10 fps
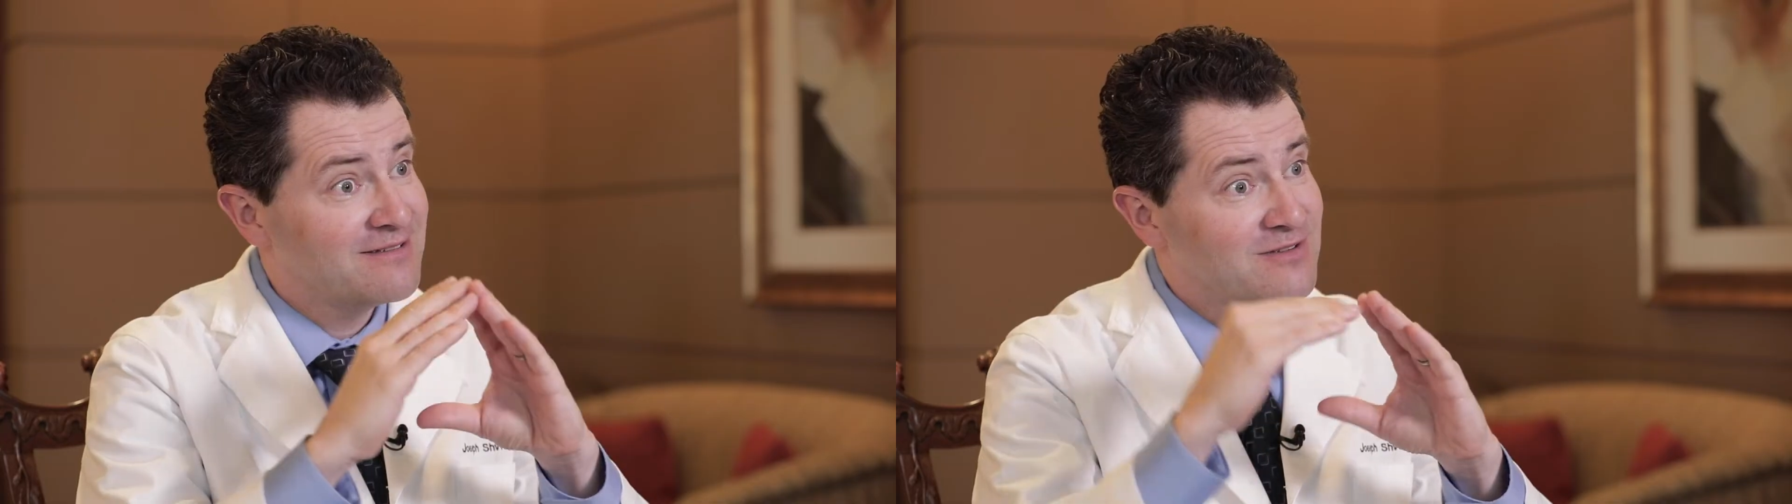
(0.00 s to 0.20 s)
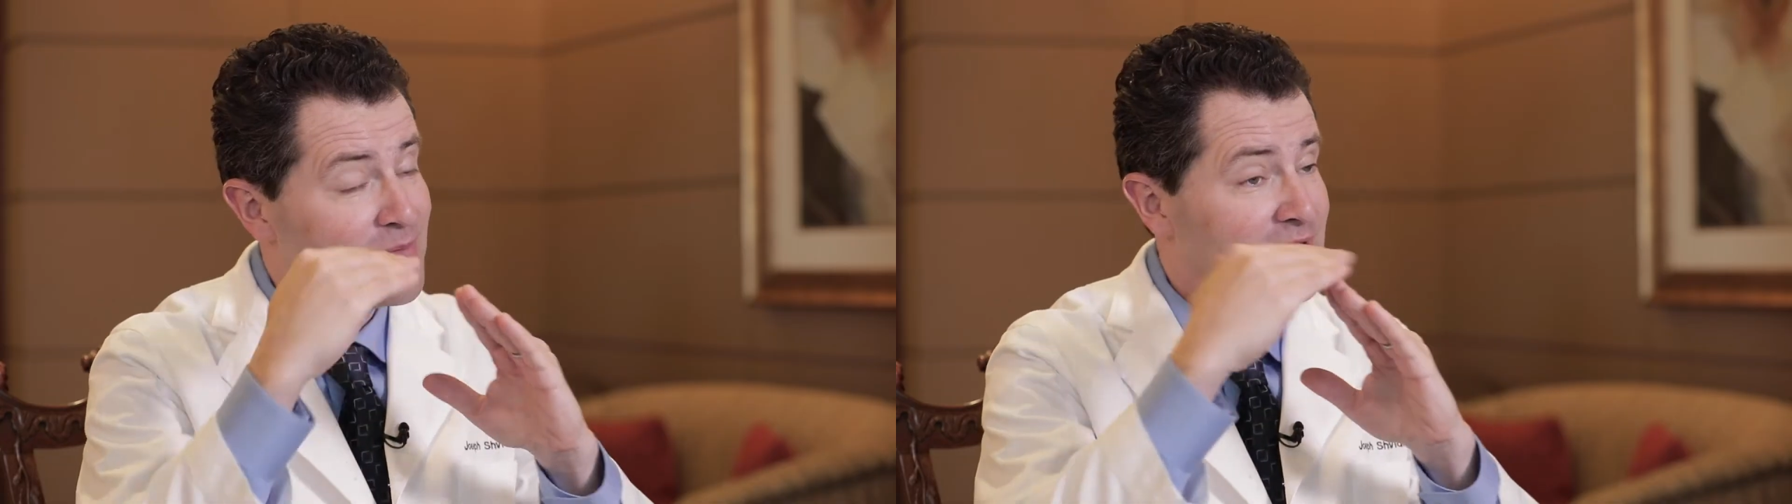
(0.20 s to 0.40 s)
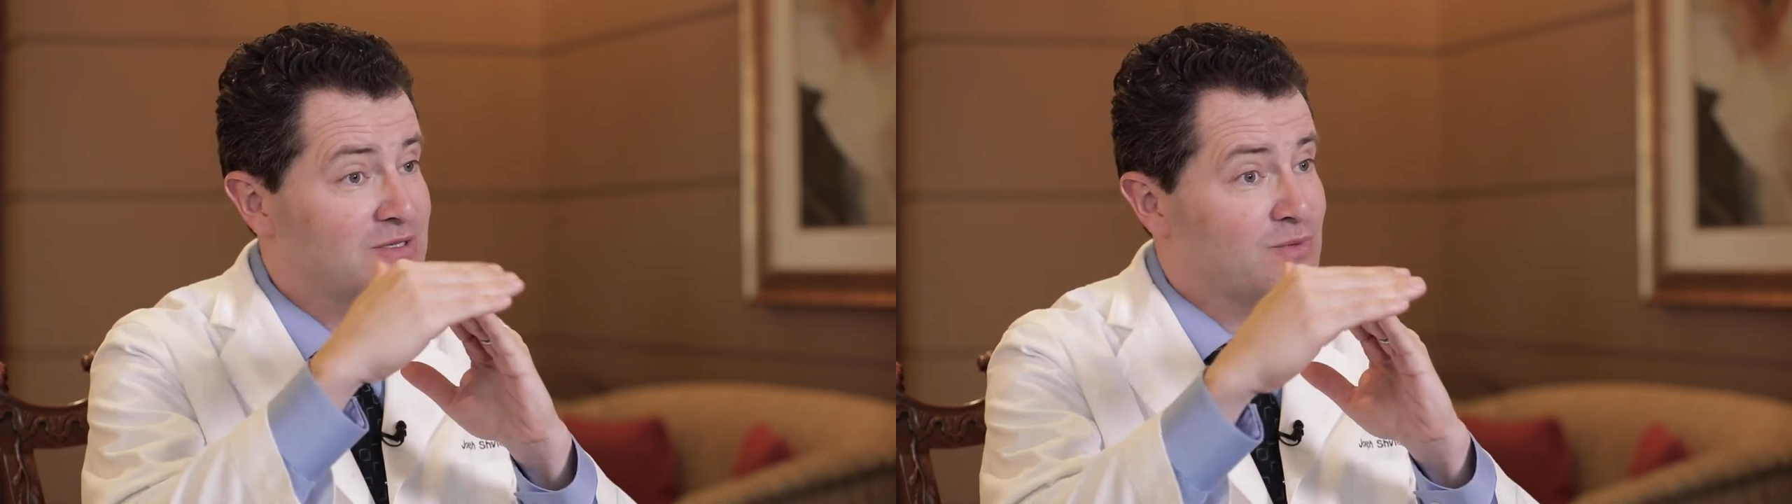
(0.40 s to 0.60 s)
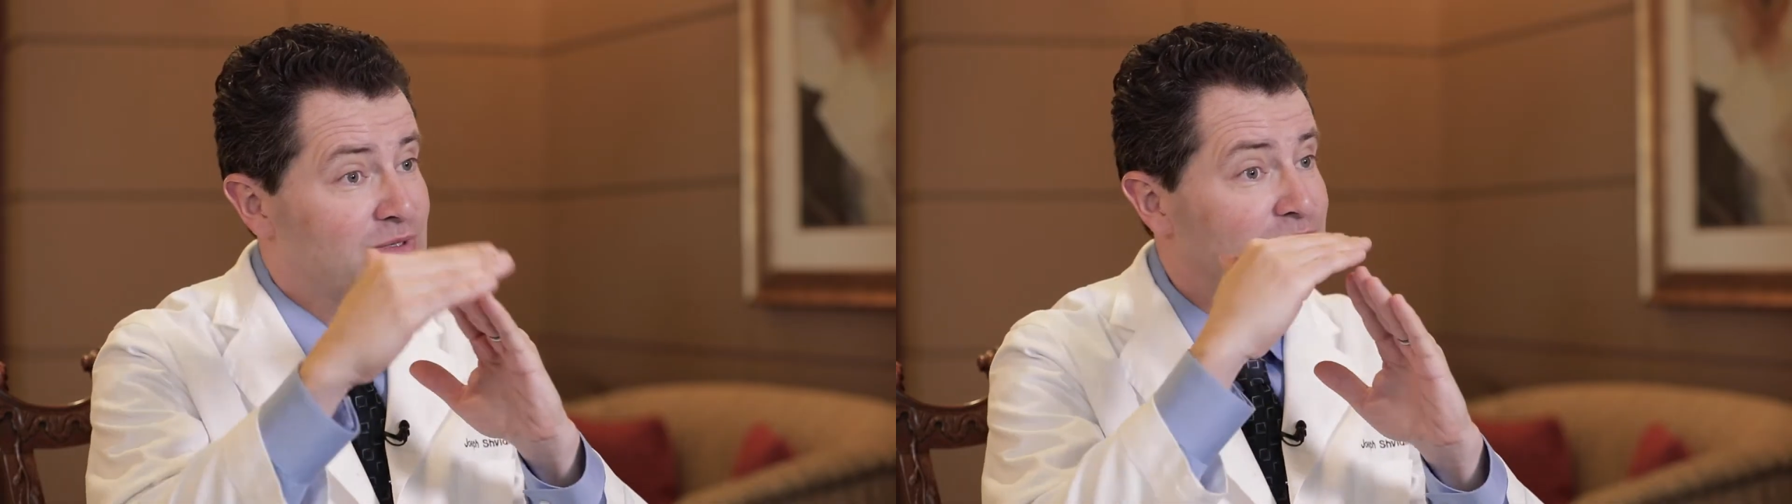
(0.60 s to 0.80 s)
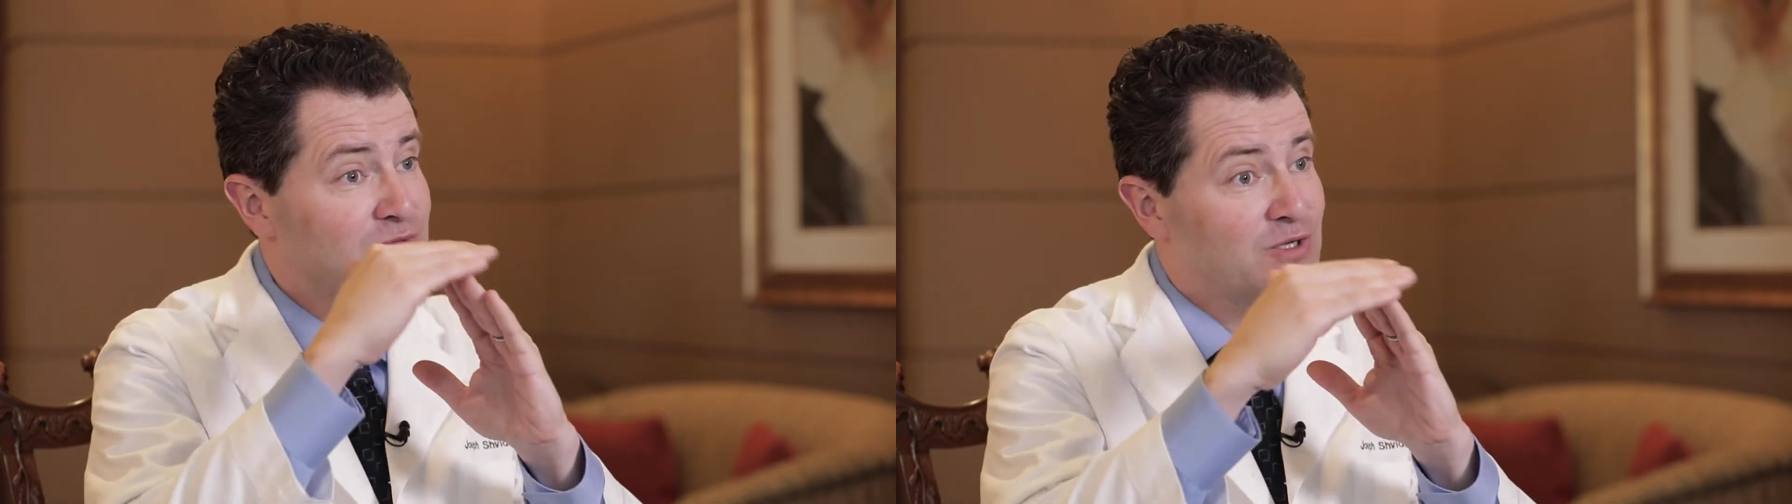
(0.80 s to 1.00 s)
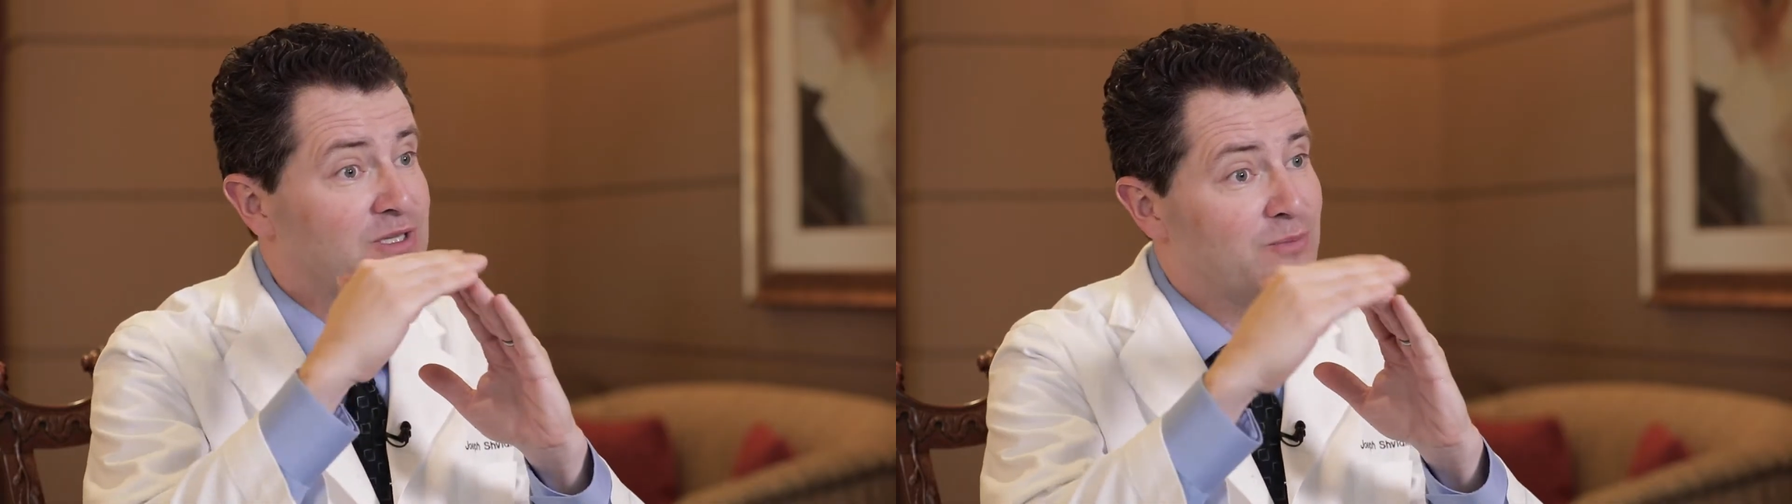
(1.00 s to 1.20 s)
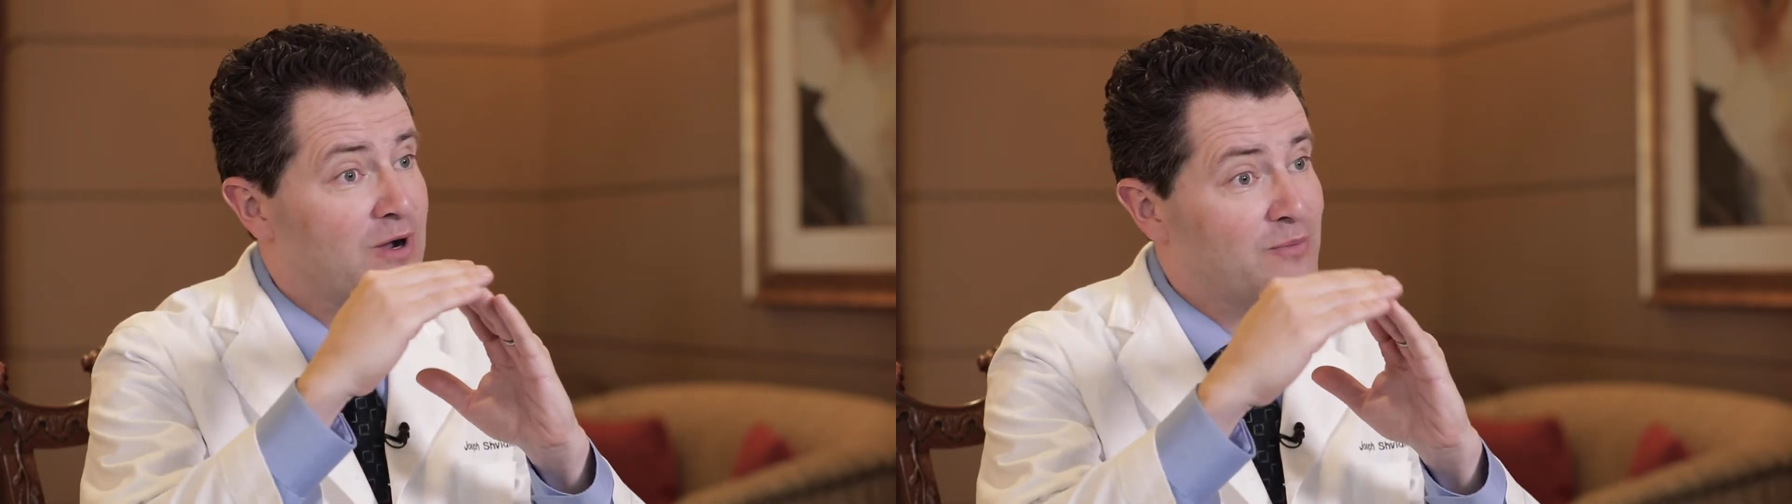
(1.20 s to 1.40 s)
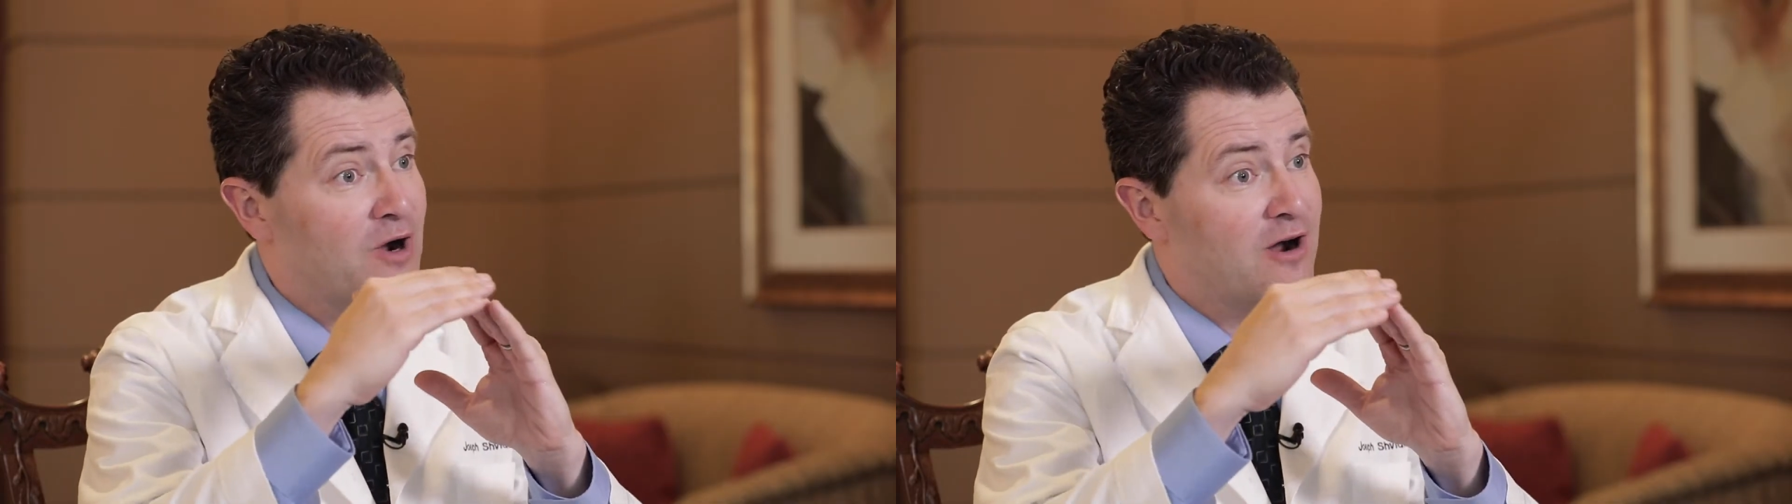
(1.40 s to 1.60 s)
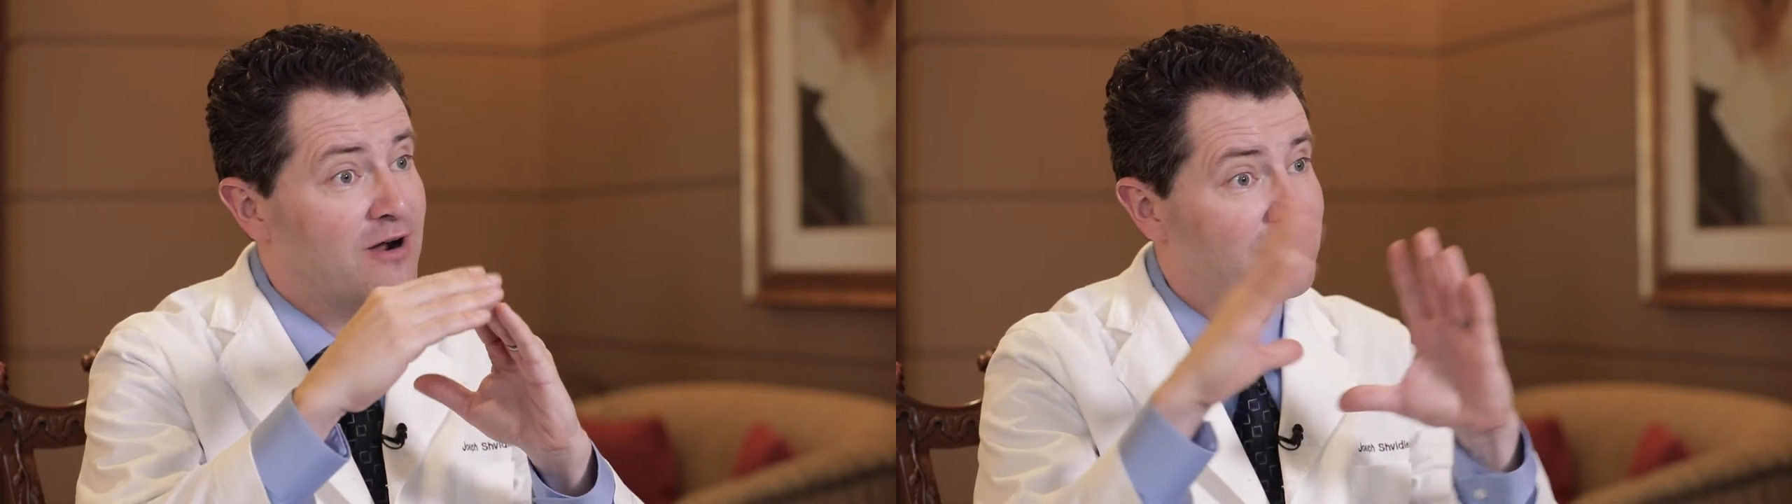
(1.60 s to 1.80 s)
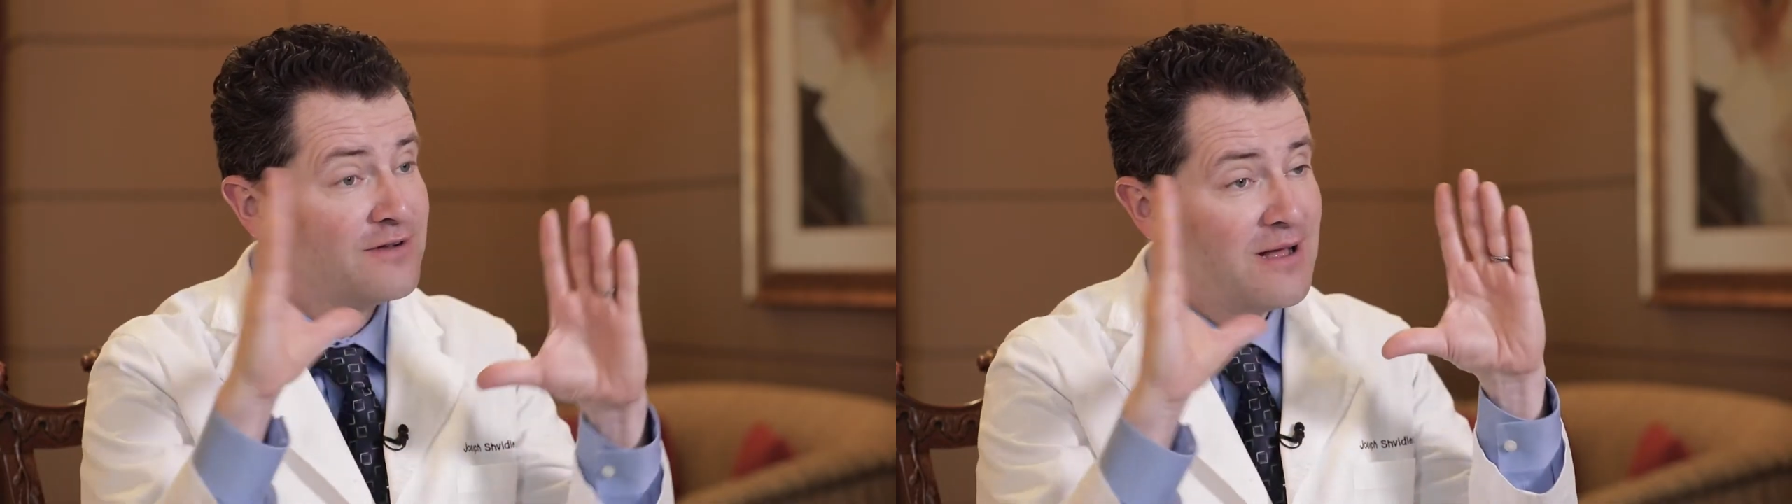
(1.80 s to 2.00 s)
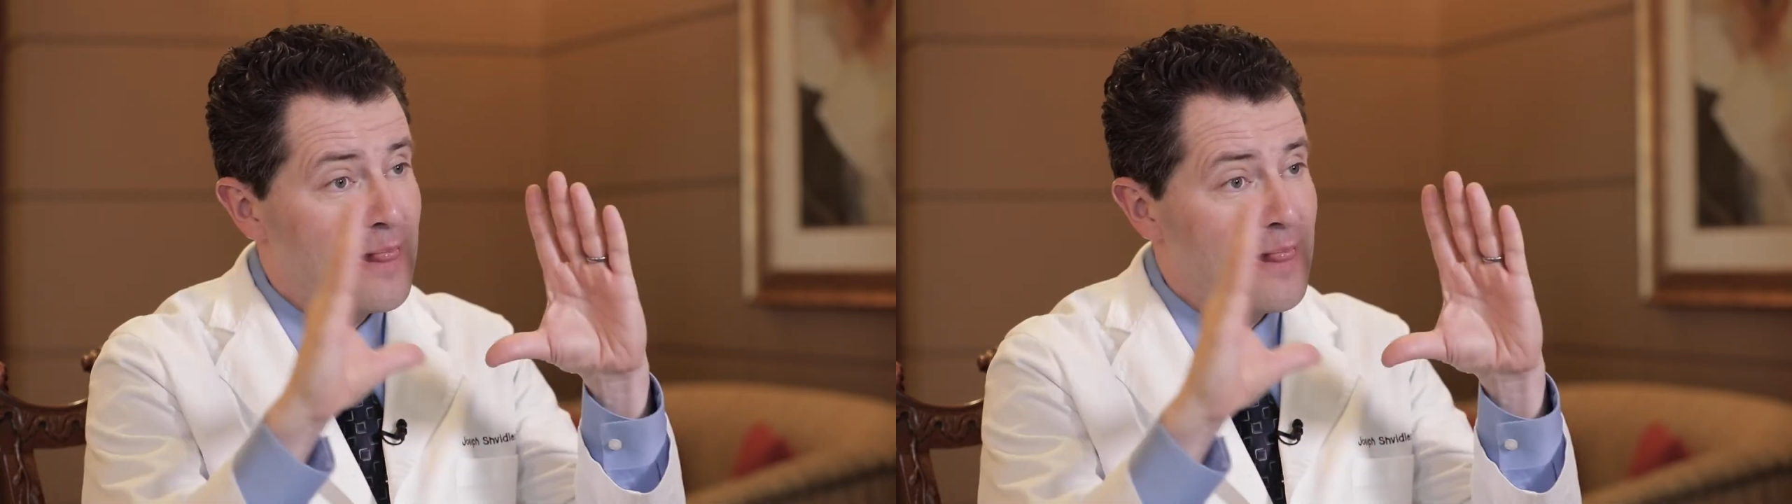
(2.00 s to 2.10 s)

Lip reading: So that means we took the bump off,